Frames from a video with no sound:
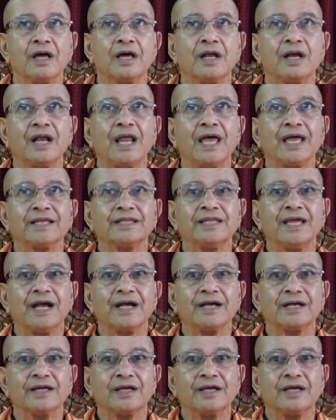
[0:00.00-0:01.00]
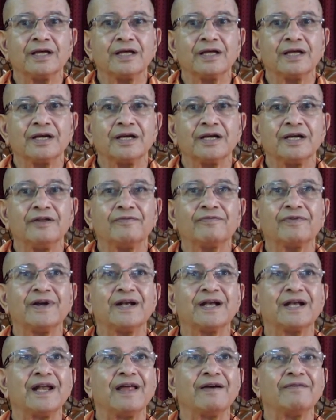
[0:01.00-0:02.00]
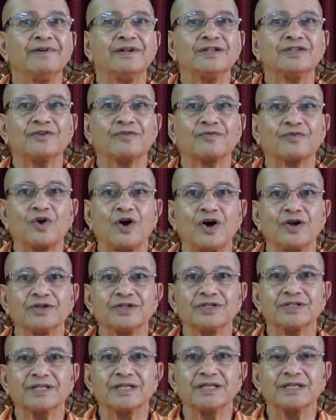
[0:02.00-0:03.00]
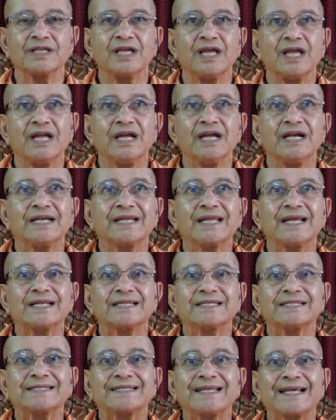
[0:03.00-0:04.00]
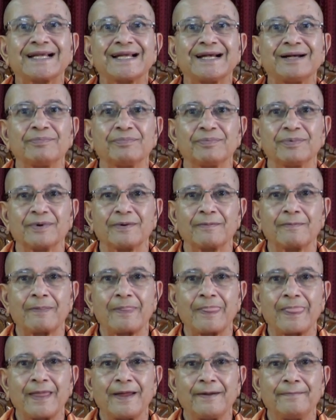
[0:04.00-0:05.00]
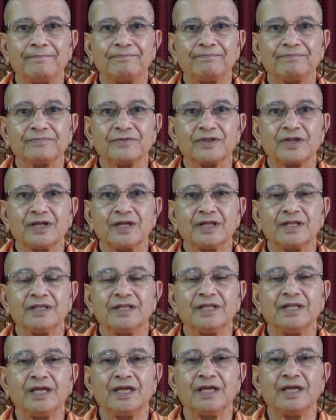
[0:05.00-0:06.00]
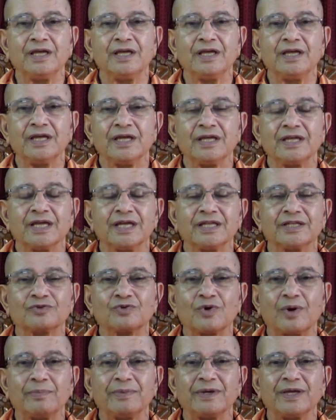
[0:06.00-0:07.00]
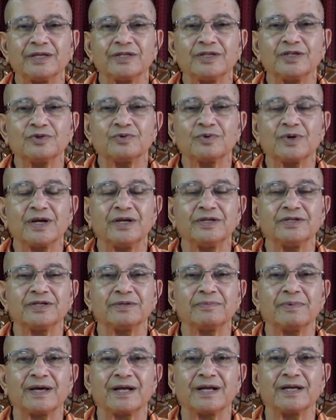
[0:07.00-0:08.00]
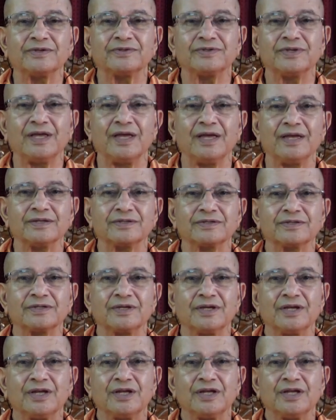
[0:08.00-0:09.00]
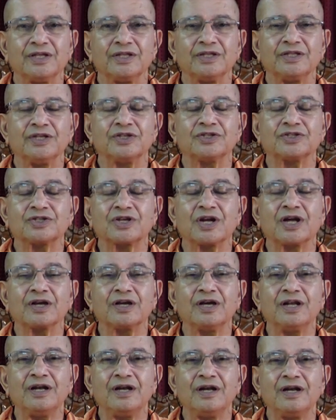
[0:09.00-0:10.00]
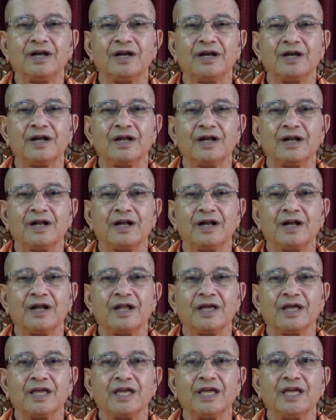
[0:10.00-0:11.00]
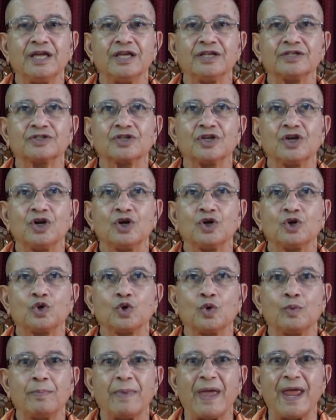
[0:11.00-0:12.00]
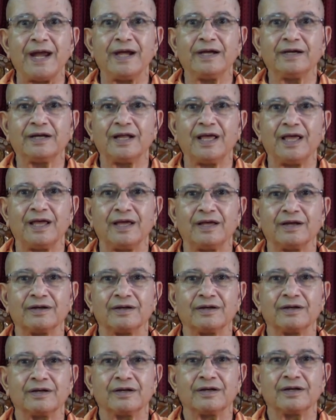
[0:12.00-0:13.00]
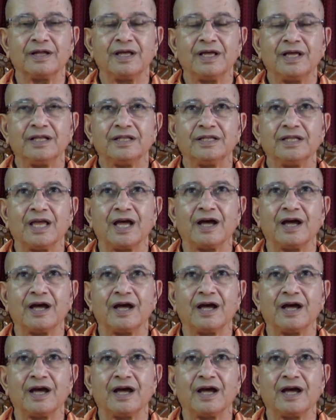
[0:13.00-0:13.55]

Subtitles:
Like that, different levels of consciousness, it gets stuck up. The Swami Adhar Maharaj says, the struggle is to maintain the